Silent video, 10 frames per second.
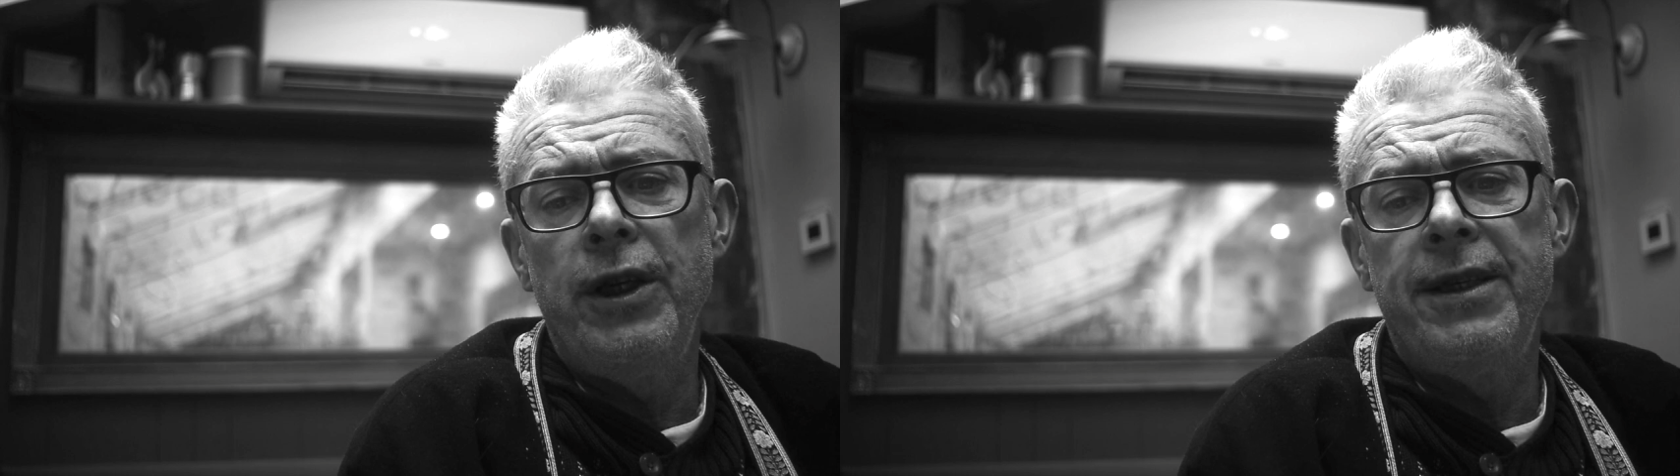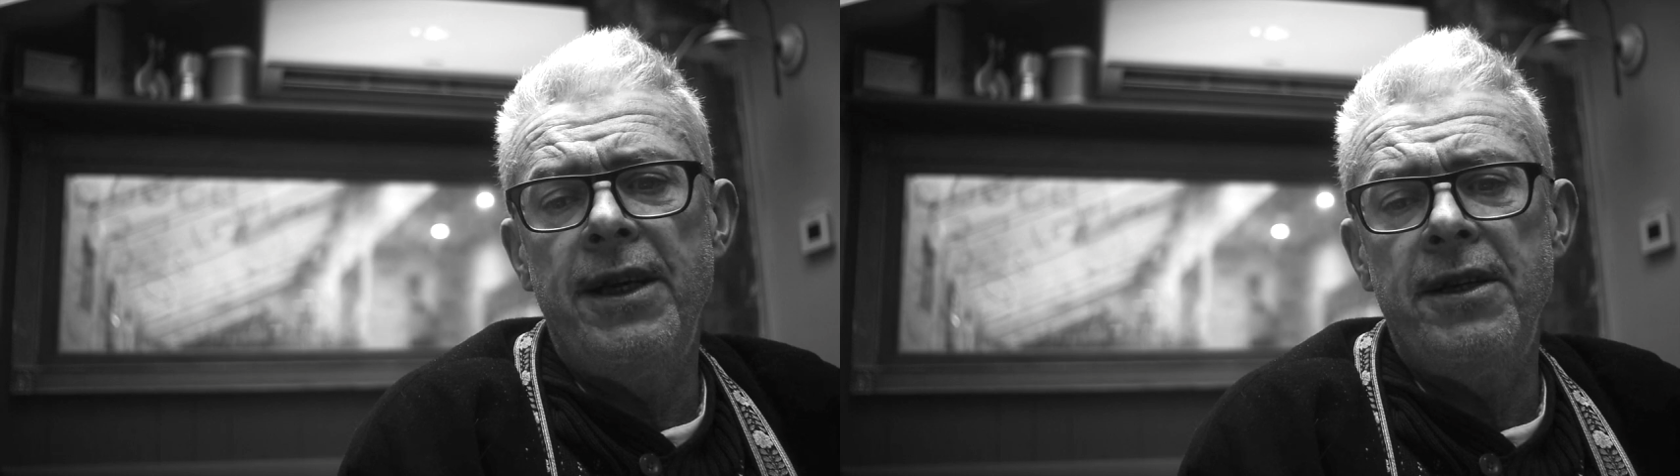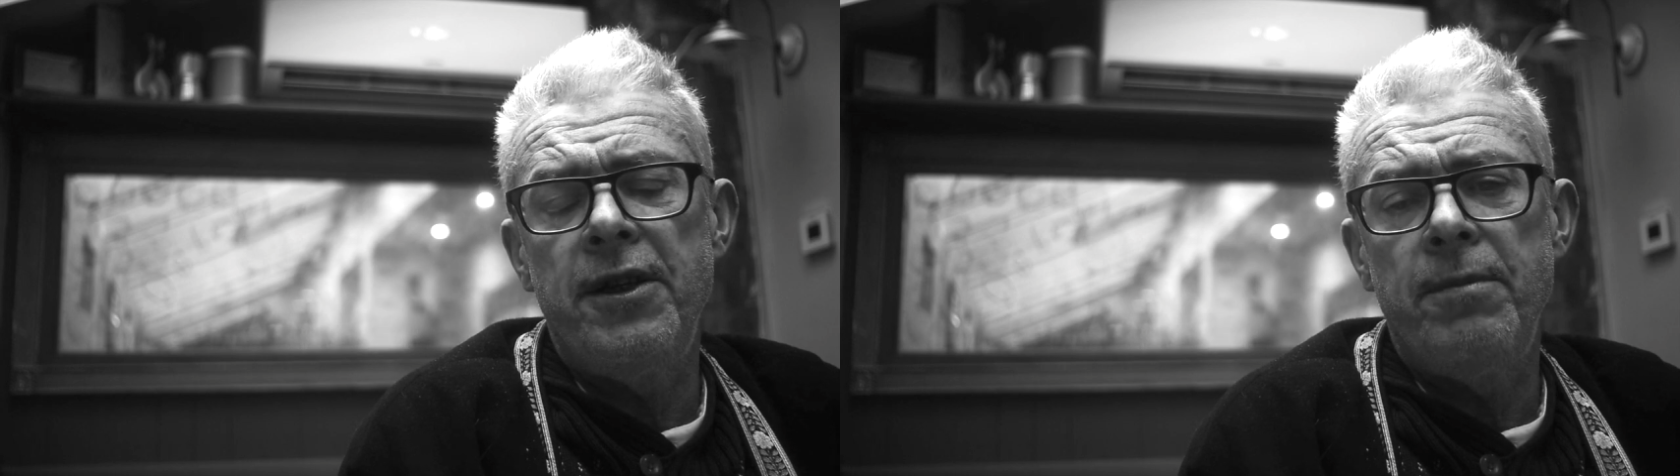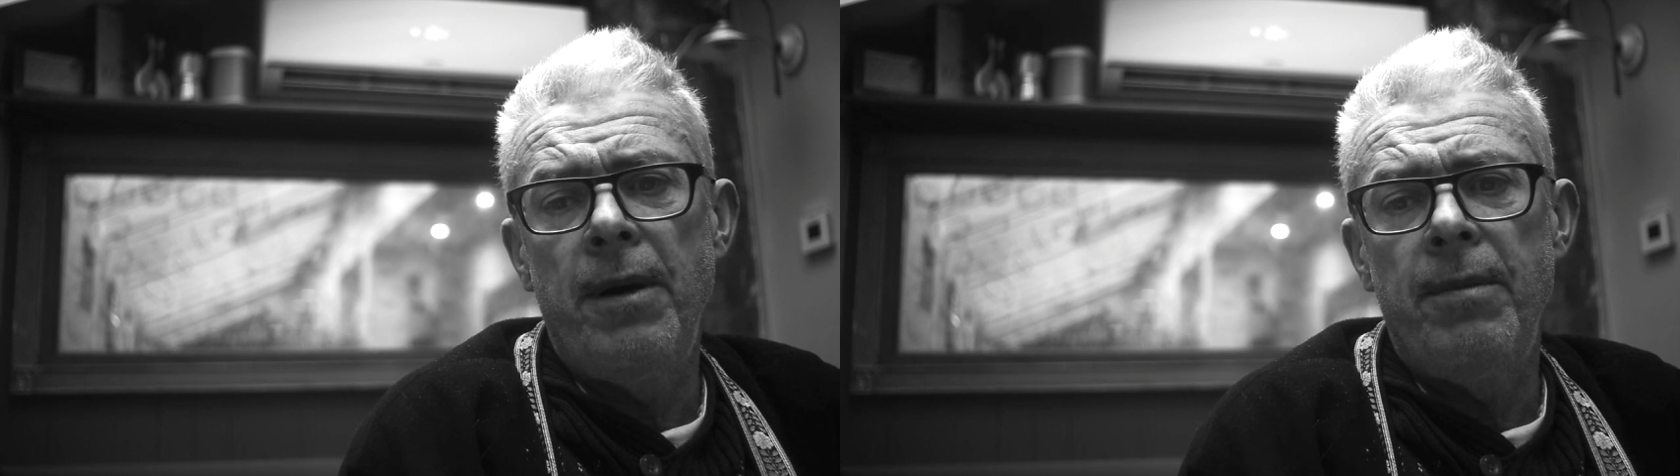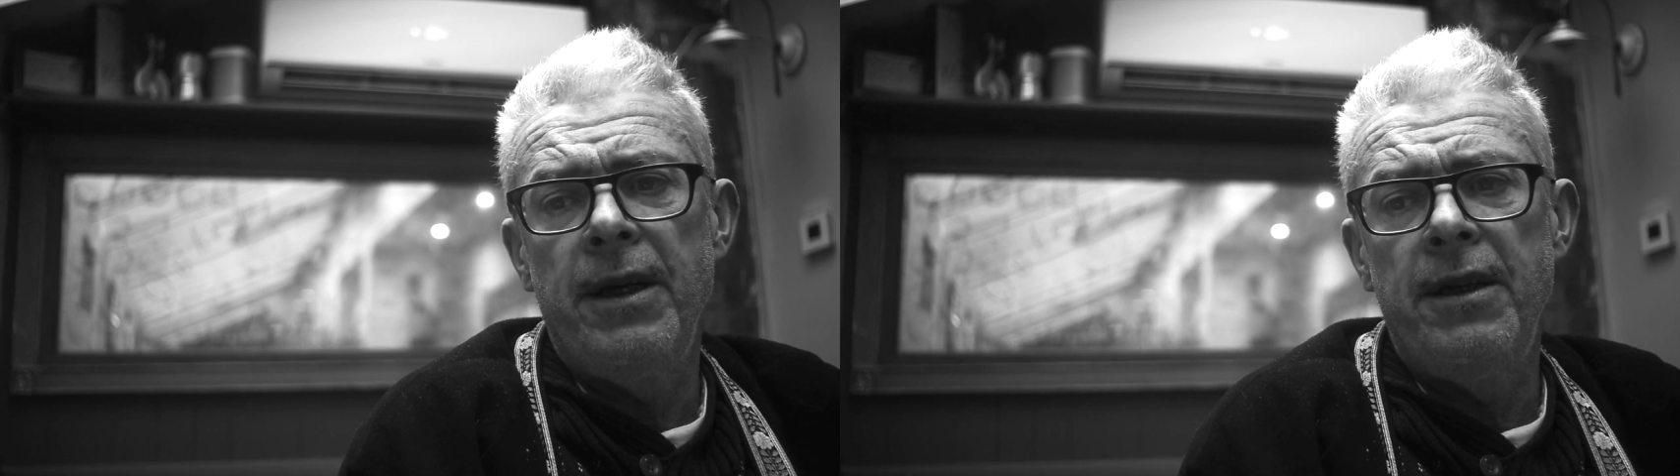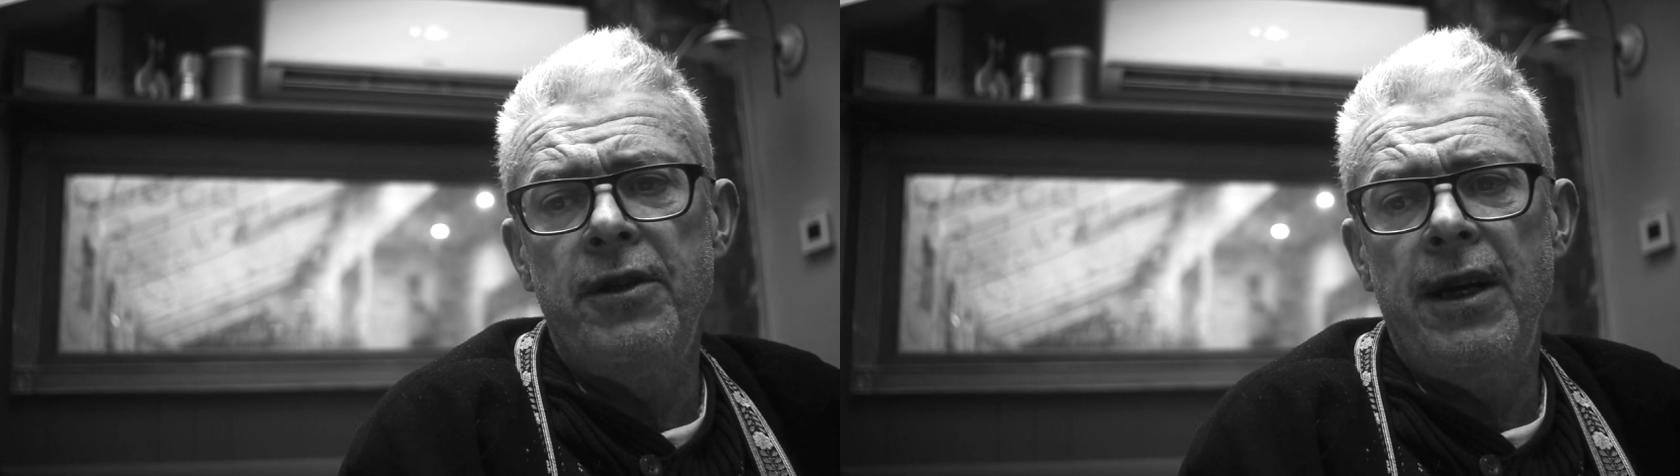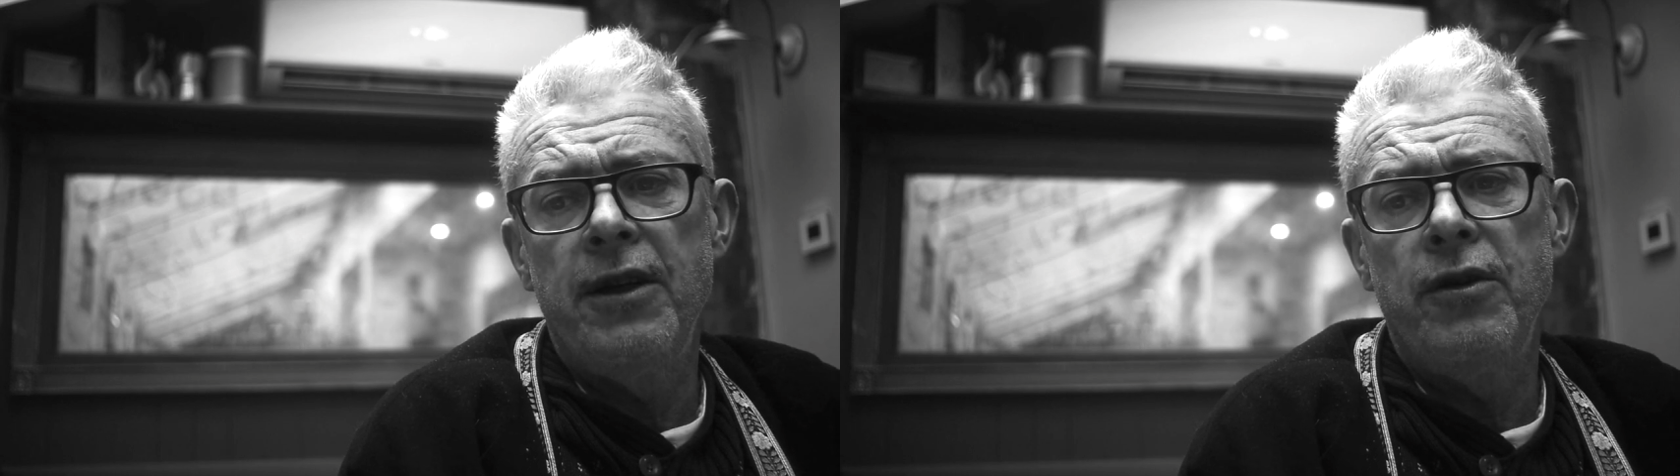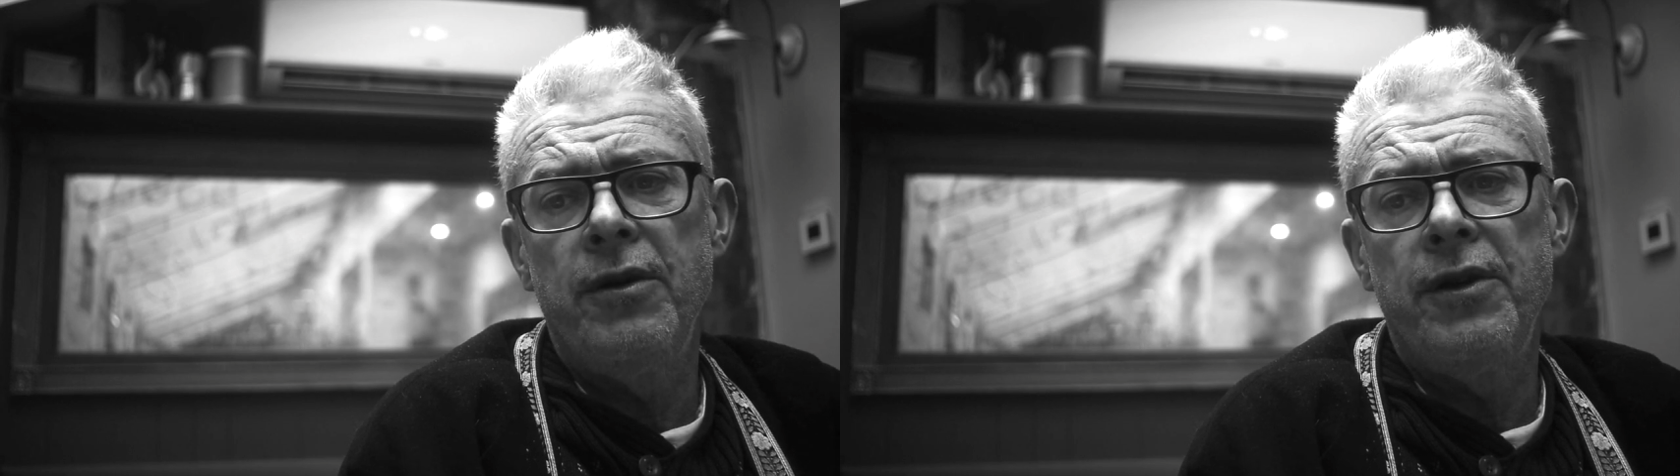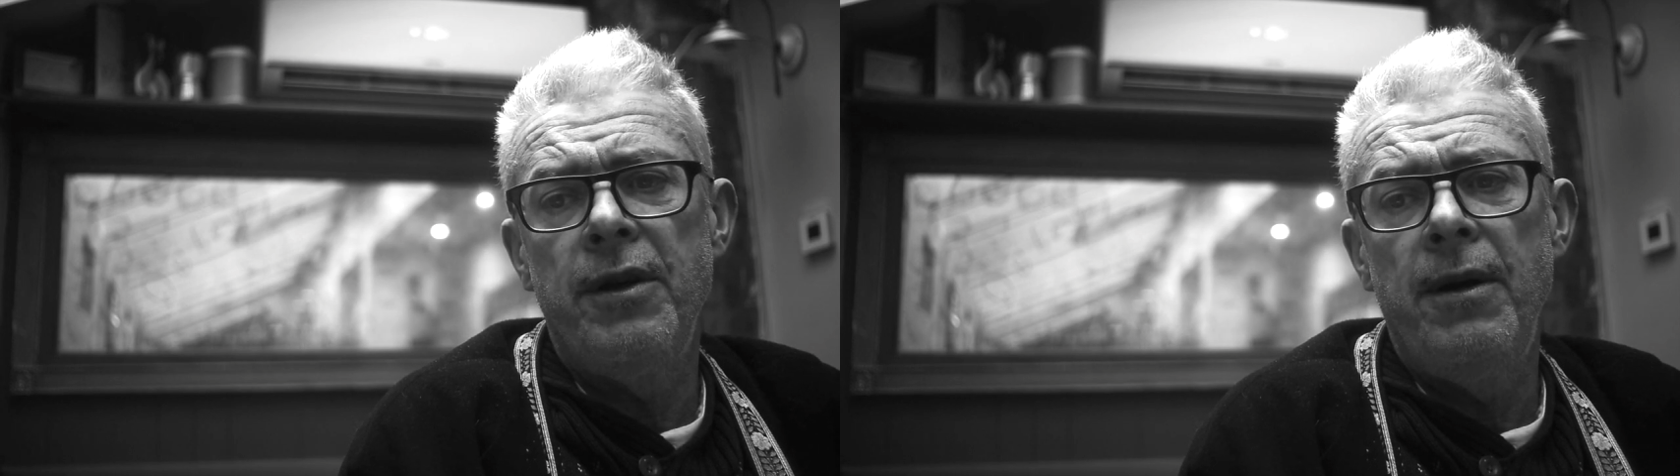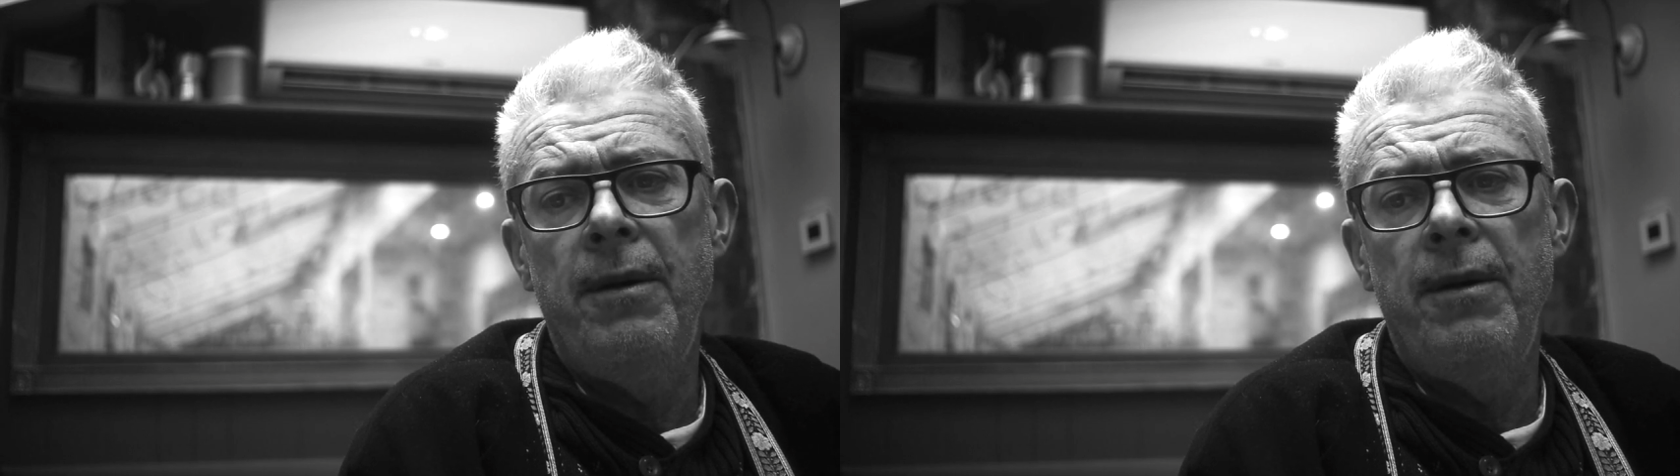exists as public intellectuals